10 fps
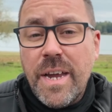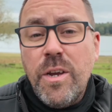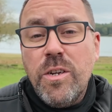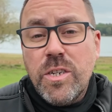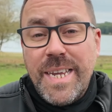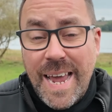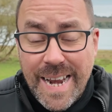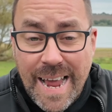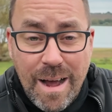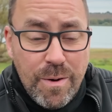Can you just get
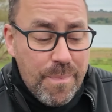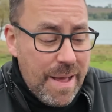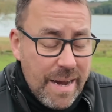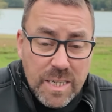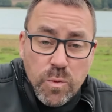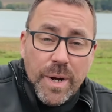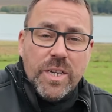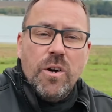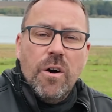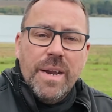it out your bag,
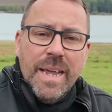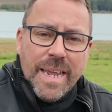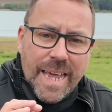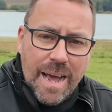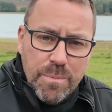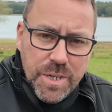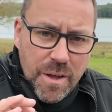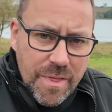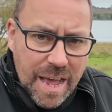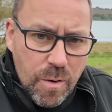switch it on,
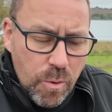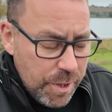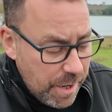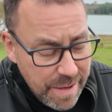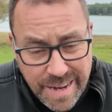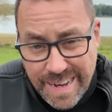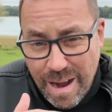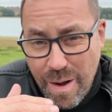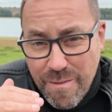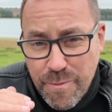capture that audio?
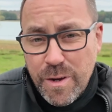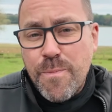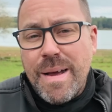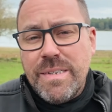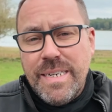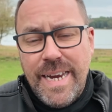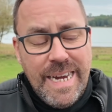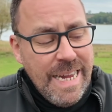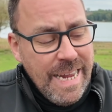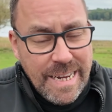Now, everything you're about to
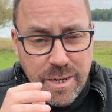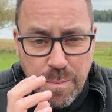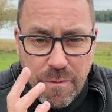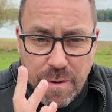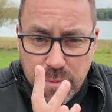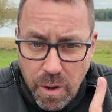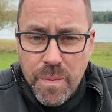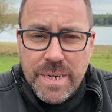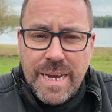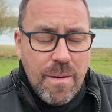see is going to be filmed
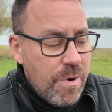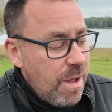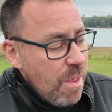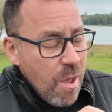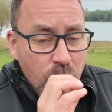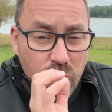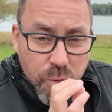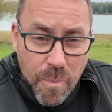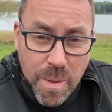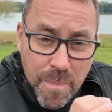on this camera
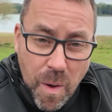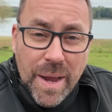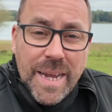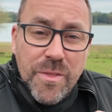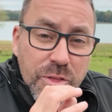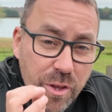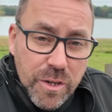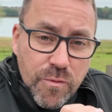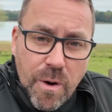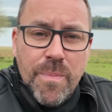from the mic
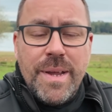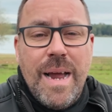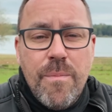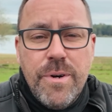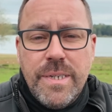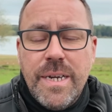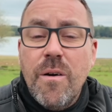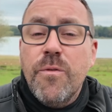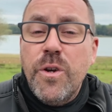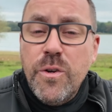that's from the camera
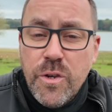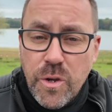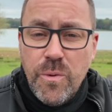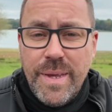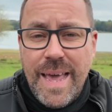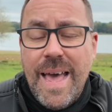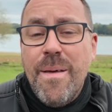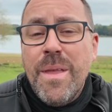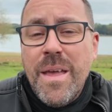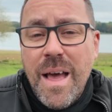itself. You do
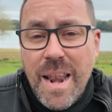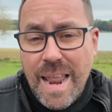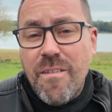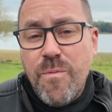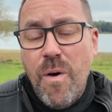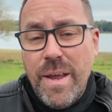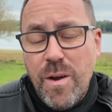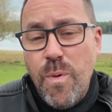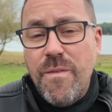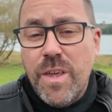get a lav
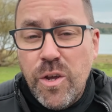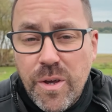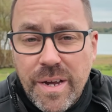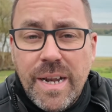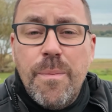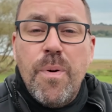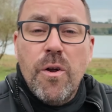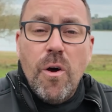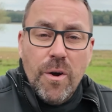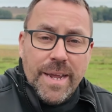mic with it you can clip
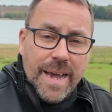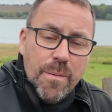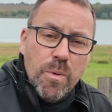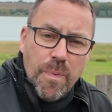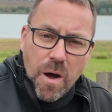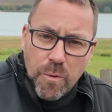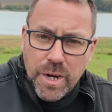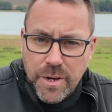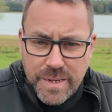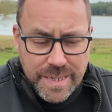on a cable, but I want
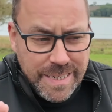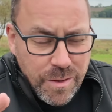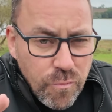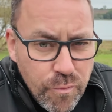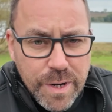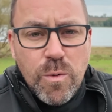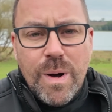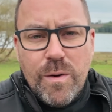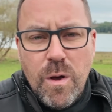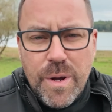to use this in the real
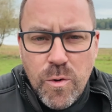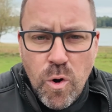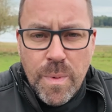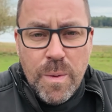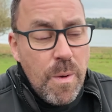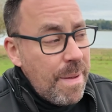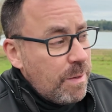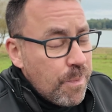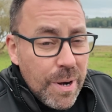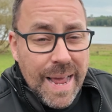world like we normally would, be able
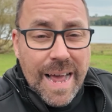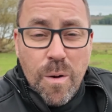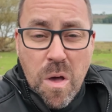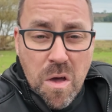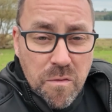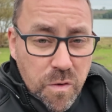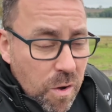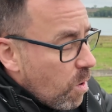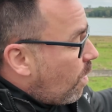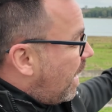to pull it out,
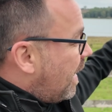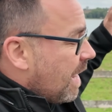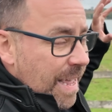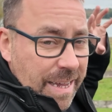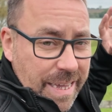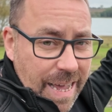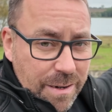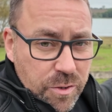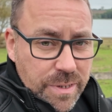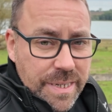vlog away and
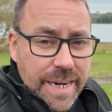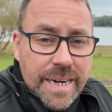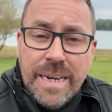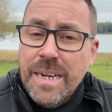capture a scene.